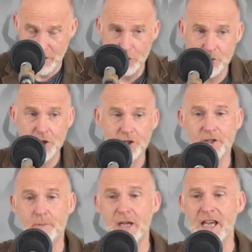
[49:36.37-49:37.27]
who's heard
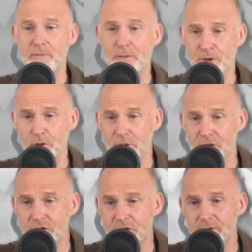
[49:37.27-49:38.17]
of the baby
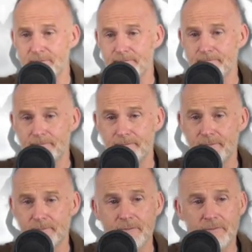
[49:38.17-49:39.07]
boomers?
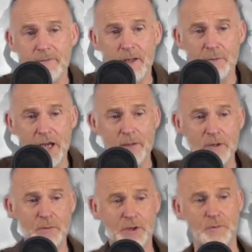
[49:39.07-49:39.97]
The
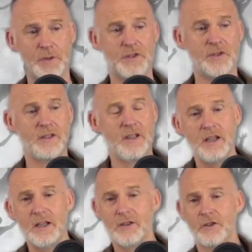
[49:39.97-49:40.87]
baby boomers.
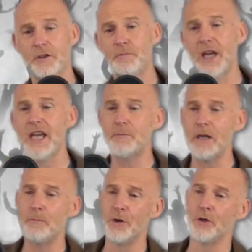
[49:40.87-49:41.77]
So the
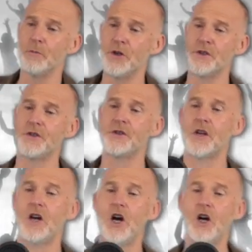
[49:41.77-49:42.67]
baby
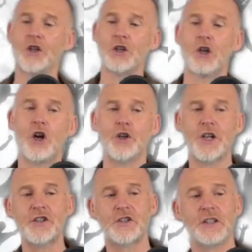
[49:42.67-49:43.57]
boomers are the
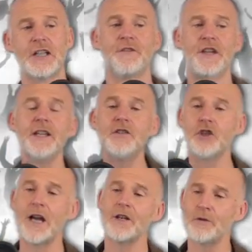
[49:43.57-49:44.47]
longest living
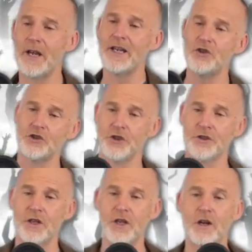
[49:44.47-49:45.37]

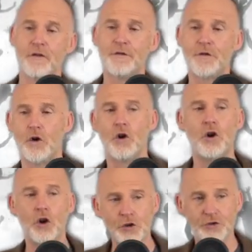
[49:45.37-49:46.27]
generation for
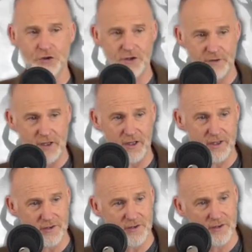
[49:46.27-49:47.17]
hundreds of
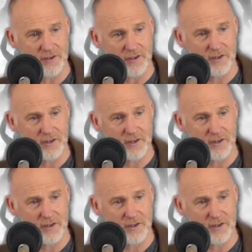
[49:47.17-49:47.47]
years.